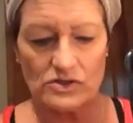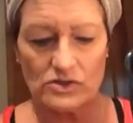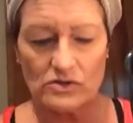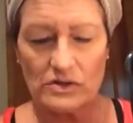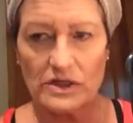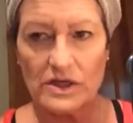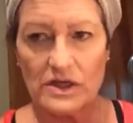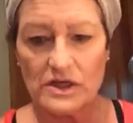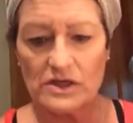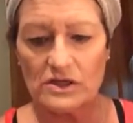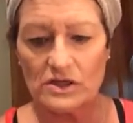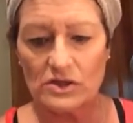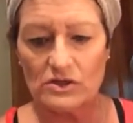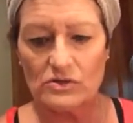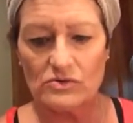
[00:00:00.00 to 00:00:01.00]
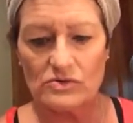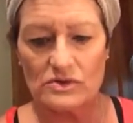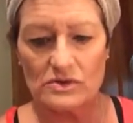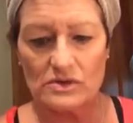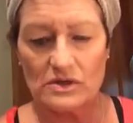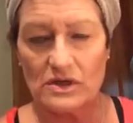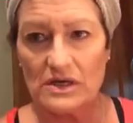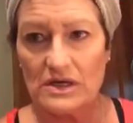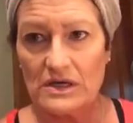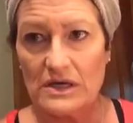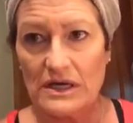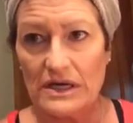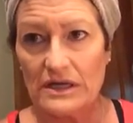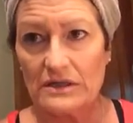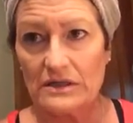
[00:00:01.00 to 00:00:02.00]
You're only going to use
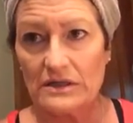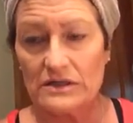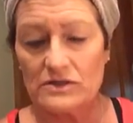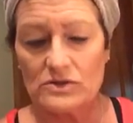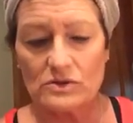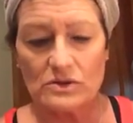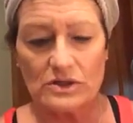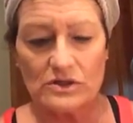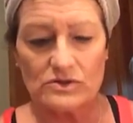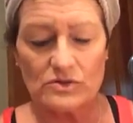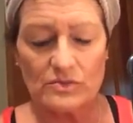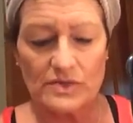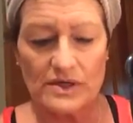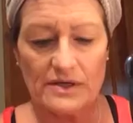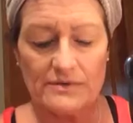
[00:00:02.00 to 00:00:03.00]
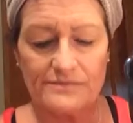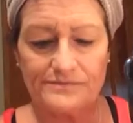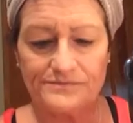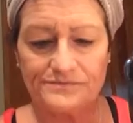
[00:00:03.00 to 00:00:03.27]
a little bit.